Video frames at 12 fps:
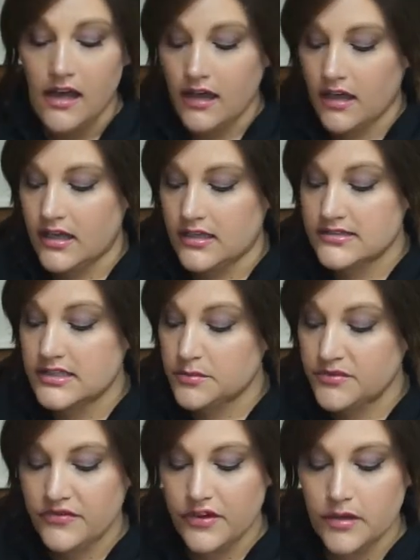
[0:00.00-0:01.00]

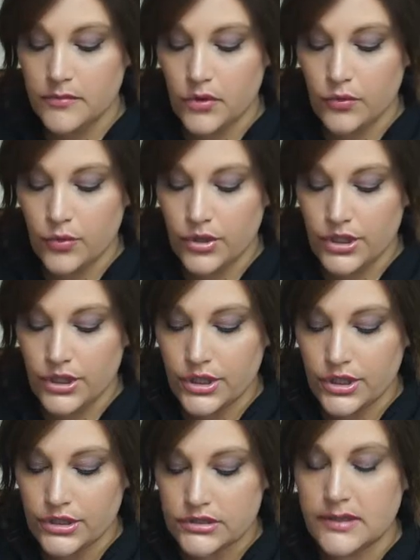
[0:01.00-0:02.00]
Some of them
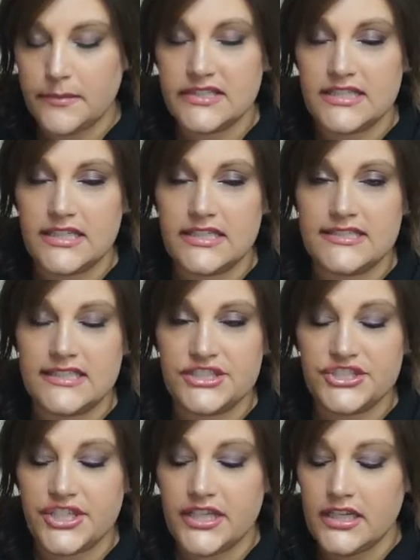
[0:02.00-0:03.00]
were limited
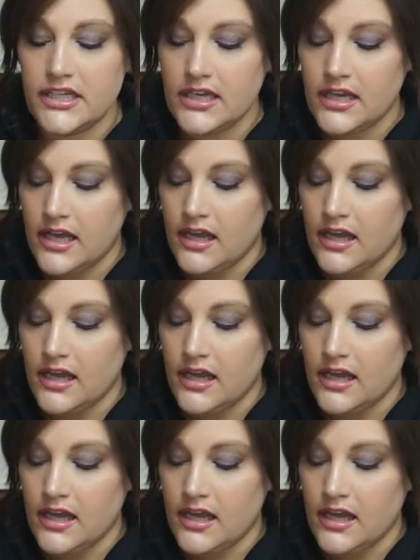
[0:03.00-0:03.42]
edition,